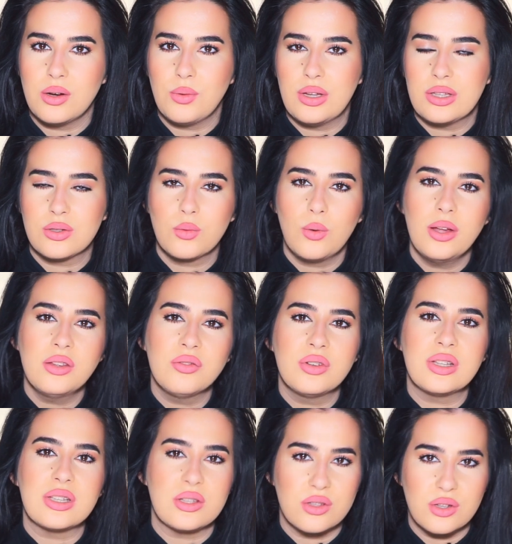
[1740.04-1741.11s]
way. It's quite of
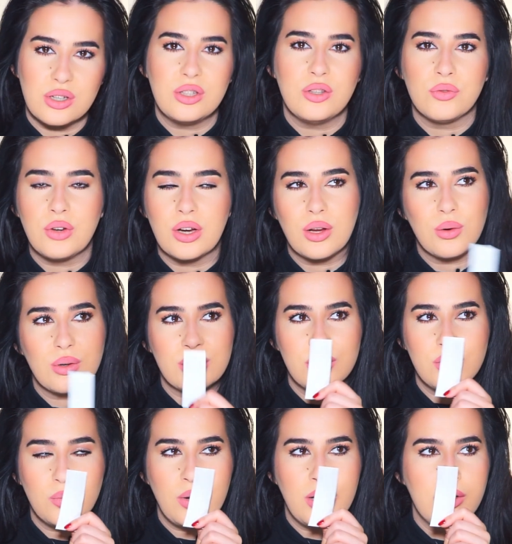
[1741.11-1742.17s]
an assertive fragrance
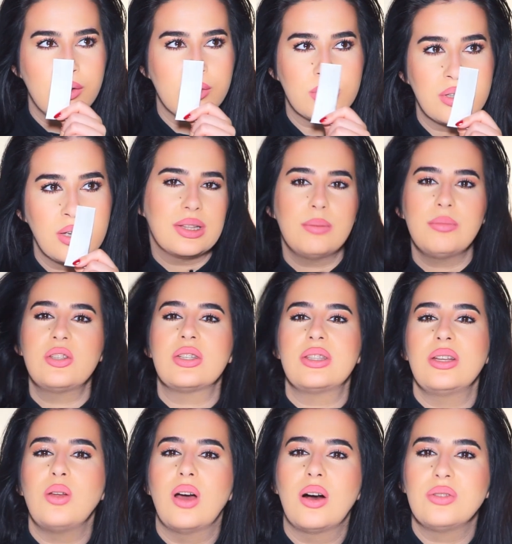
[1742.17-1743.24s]
to my nose. Let me just
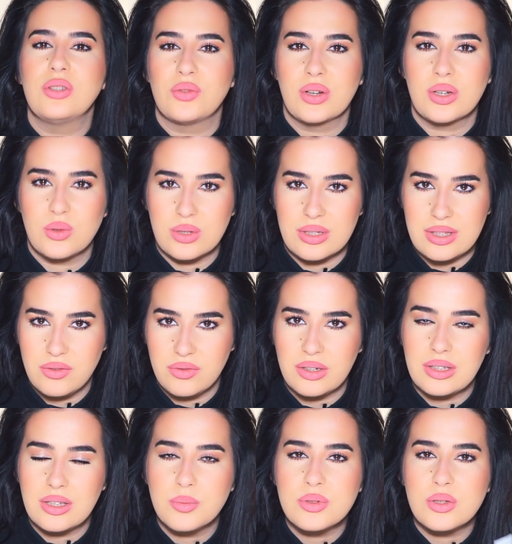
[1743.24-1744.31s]
tell you how this fragrance
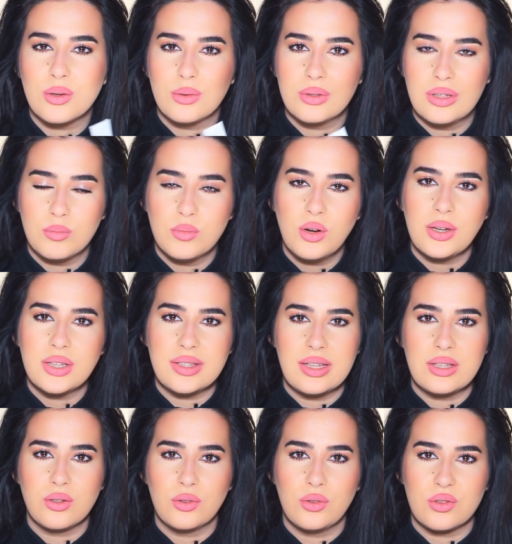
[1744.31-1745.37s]
develops. So the more it
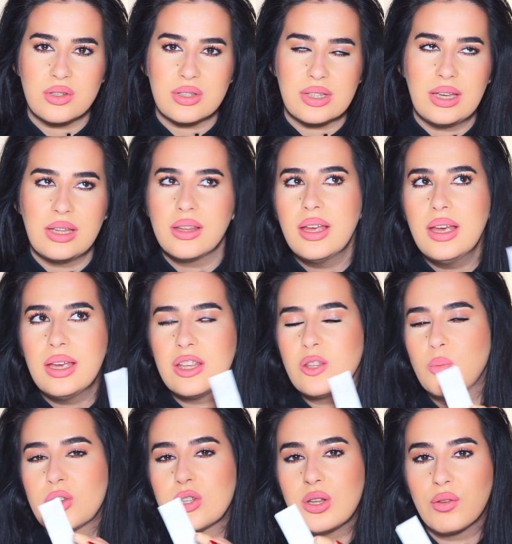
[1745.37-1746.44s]
stays on your skin,
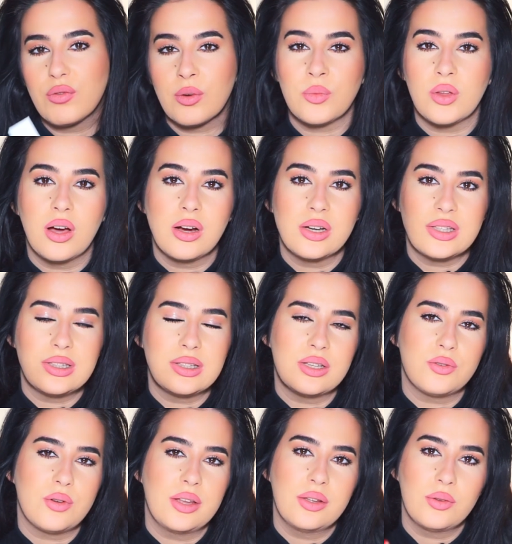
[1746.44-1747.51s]
especially from the heart till the
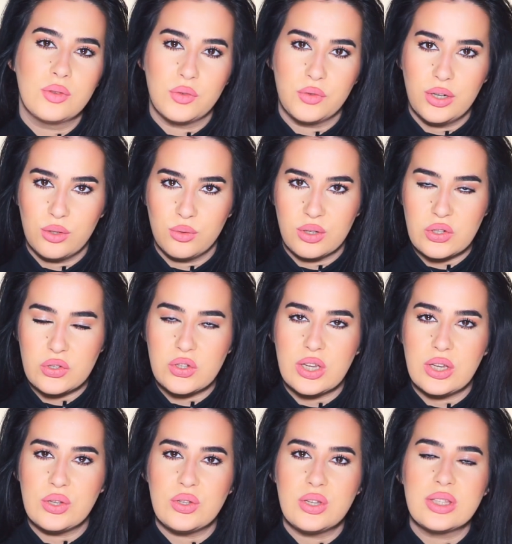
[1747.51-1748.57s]
dry down, the fragrance
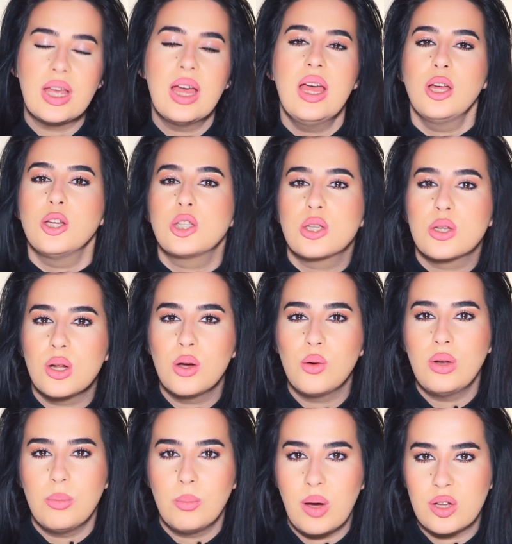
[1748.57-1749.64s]
changes.
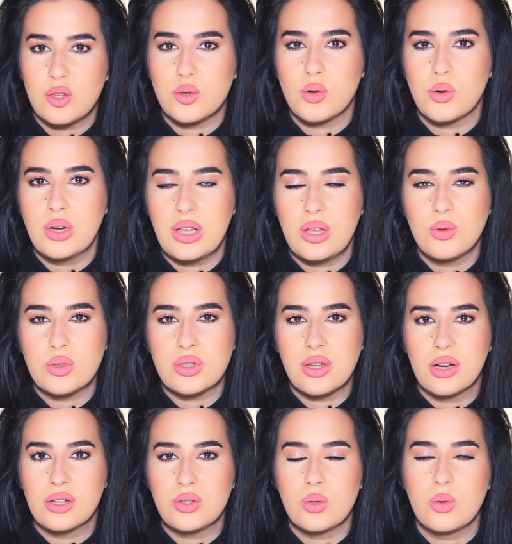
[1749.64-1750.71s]
Slowly but surely you
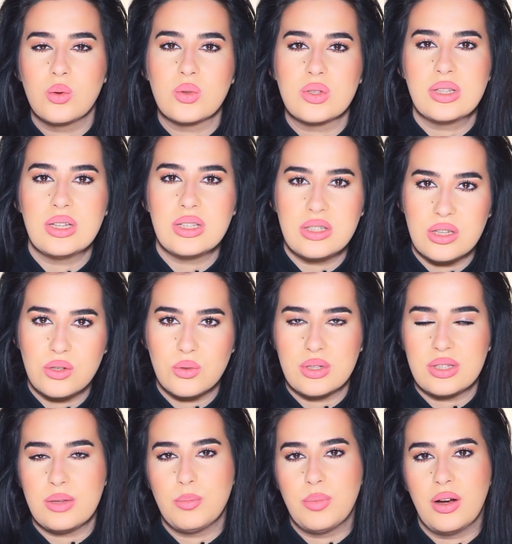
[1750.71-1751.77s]
start to lose the
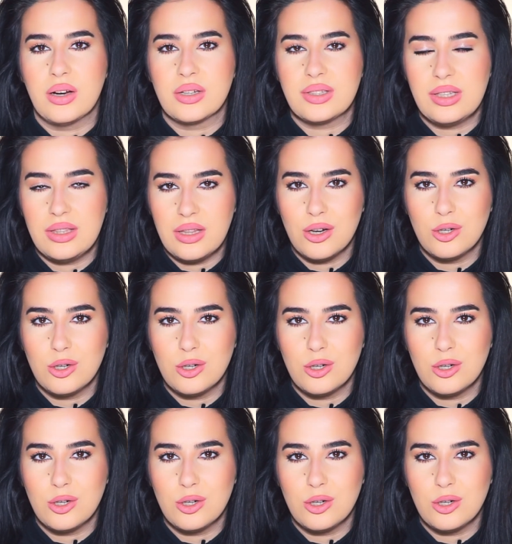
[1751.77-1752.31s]
citrusy part in the